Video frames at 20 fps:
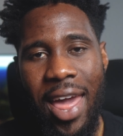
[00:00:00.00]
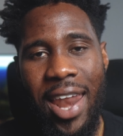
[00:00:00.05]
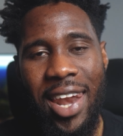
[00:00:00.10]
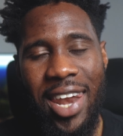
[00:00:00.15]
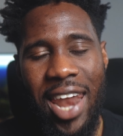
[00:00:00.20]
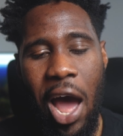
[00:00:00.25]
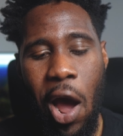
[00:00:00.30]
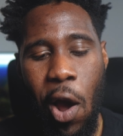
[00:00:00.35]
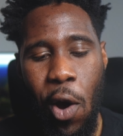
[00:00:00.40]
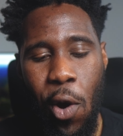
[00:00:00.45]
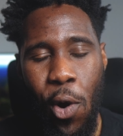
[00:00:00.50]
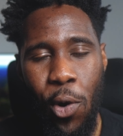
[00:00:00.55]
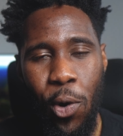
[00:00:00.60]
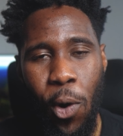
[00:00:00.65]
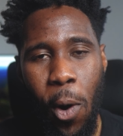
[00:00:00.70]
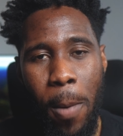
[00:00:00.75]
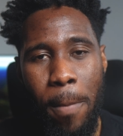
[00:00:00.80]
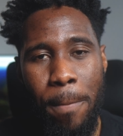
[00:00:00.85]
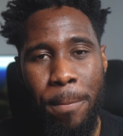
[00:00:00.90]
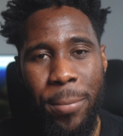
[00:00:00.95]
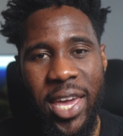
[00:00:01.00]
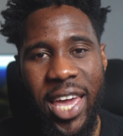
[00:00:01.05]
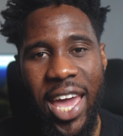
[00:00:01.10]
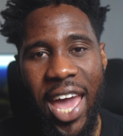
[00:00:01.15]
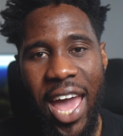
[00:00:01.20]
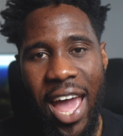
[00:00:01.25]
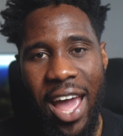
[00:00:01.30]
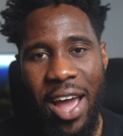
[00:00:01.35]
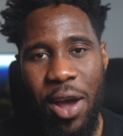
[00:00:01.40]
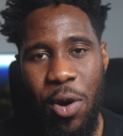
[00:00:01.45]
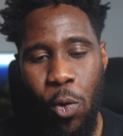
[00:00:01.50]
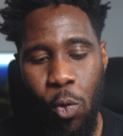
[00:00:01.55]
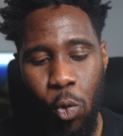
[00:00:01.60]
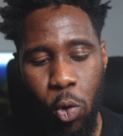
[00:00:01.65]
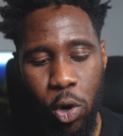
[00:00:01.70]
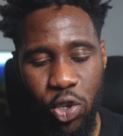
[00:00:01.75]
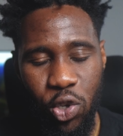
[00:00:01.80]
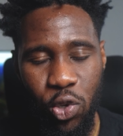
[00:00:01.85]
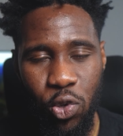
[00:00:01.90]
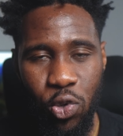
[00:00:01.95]
Now, compare
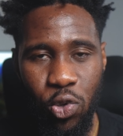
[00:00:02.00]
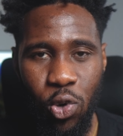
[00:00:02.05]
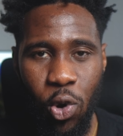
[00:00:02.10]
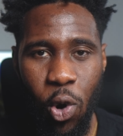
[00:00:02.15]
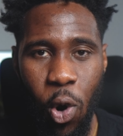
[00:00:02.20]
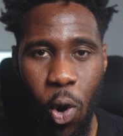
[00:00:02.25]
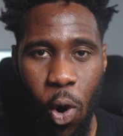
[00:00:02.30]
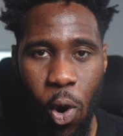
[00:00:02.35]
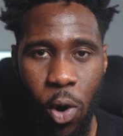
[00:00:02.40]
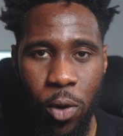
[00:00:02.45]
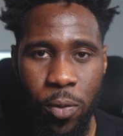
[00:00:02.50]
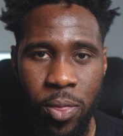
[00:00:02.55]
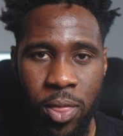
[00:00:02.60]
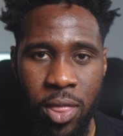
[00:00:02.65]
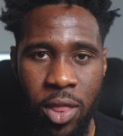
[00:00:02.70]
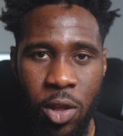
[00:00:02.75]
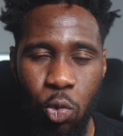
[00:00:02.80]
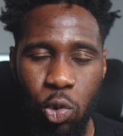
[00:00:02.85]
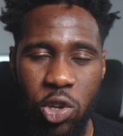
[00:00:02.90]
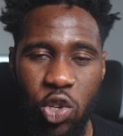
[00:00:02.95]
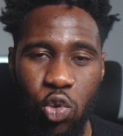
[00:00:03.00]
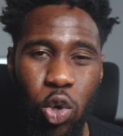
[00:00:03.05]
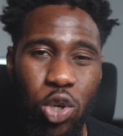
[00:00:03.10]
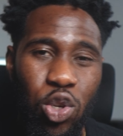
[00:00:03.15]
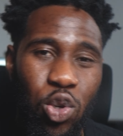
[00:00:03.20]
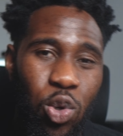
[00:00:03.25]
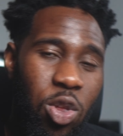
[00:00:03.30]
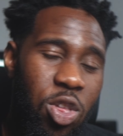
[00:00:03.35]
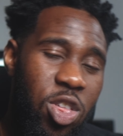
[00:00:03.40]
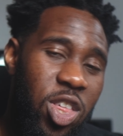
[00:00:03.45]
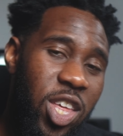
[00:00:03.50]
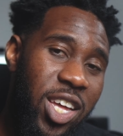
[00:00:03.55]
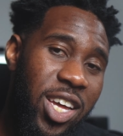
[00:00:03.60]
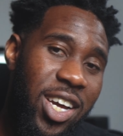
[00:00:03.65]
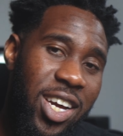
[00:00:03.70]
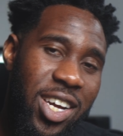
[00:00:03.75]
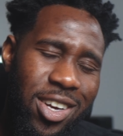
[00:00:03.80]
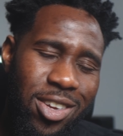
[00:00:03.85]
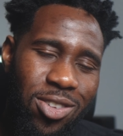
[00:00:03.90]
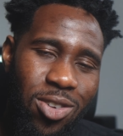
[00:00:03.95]
what you score with what you
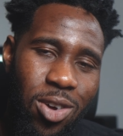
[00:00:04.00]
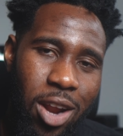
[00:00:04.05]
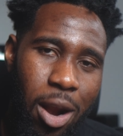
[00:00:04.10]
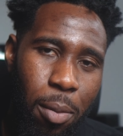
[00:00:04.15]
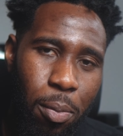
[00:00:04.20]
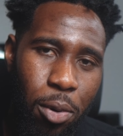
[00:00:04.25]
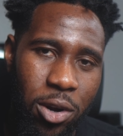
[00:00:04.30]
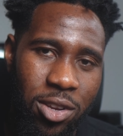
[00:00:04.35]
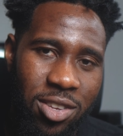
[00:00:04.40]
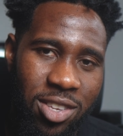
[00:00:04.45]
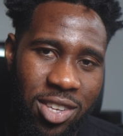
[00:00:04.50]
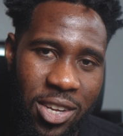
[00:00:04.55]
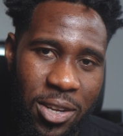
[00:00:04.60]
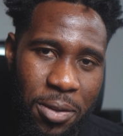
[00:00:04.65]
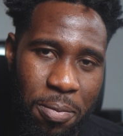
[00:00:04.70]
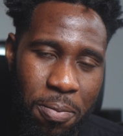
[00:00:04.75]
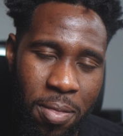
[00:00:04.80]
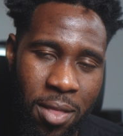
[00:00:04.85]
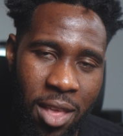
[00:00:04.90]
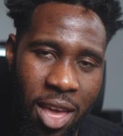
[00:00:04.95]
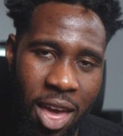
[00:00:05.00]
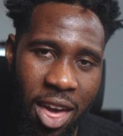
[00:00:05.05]
think this other person